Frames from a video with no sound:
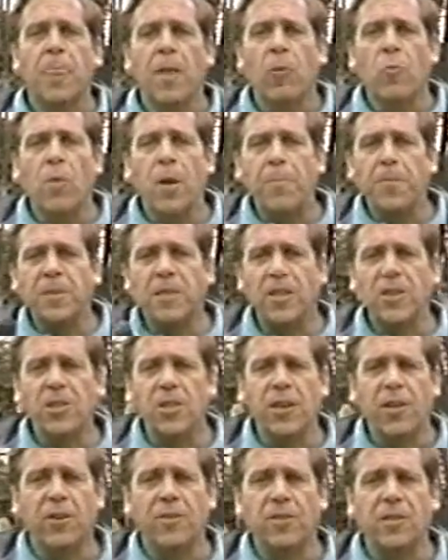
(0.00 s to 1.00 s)

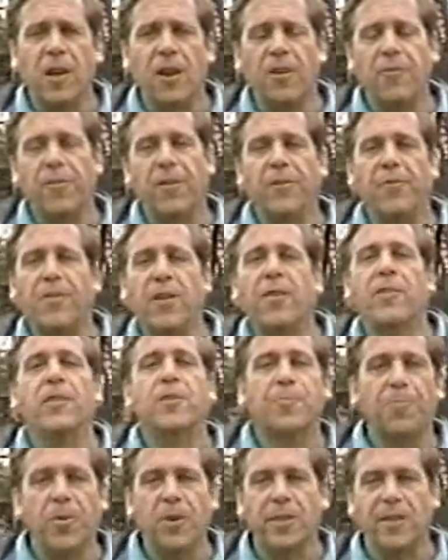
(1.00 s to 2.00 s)
repositioning yourself at various
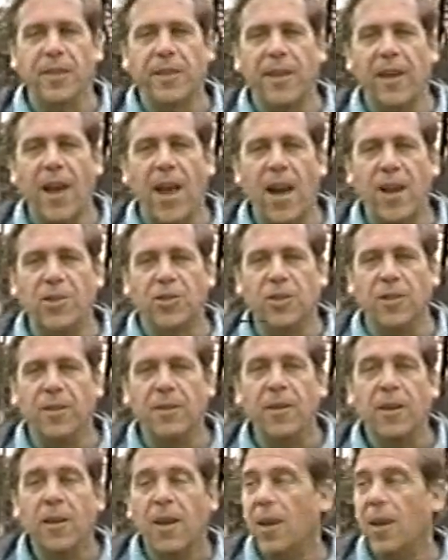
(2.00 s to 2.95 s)
points in the action